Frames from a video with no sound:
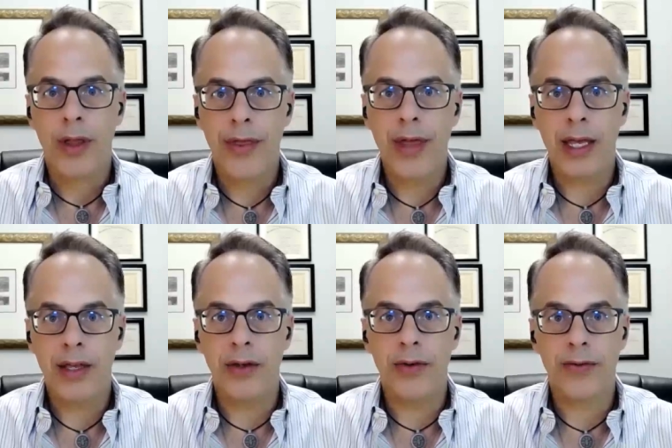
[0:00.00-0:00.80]
thank
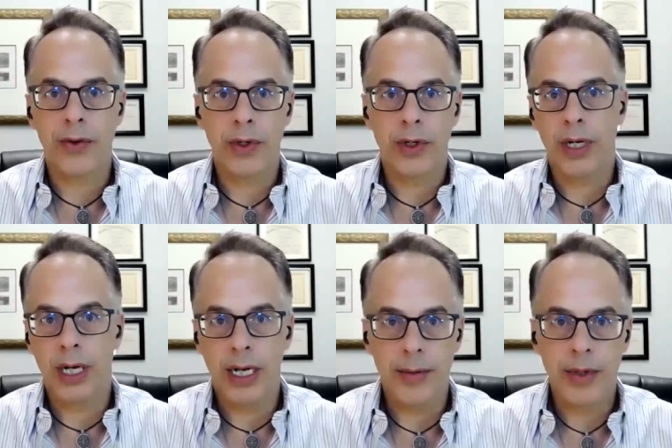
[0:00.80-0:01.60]
you for
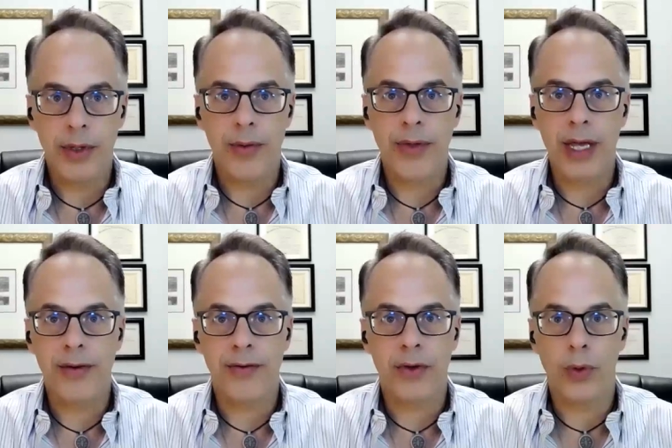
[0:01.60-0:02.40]

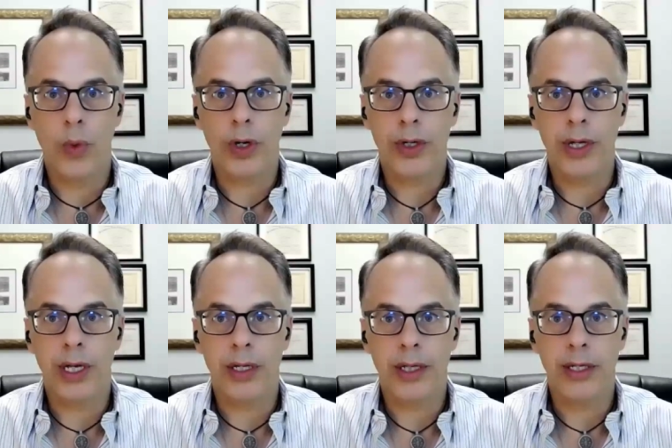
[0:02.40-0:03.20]
the work
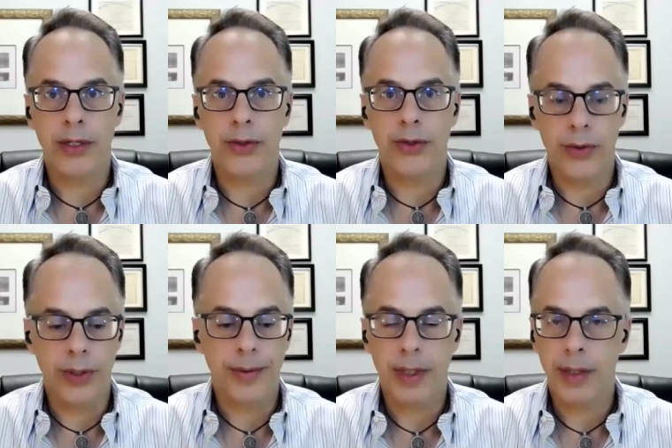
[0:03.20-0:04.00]
that you're
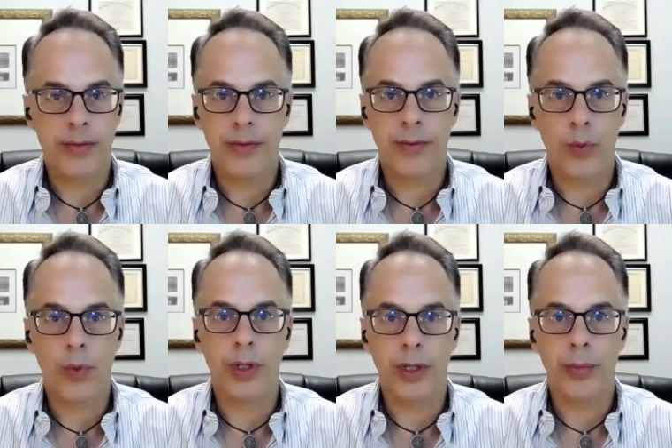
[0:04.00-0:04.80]
doing. It's
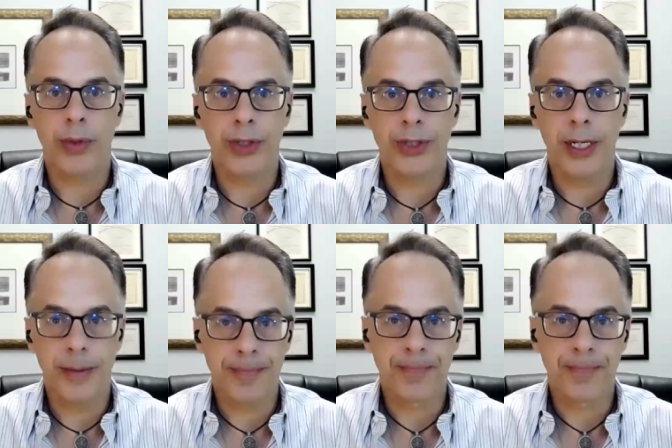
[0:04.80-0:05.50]
really appreciated.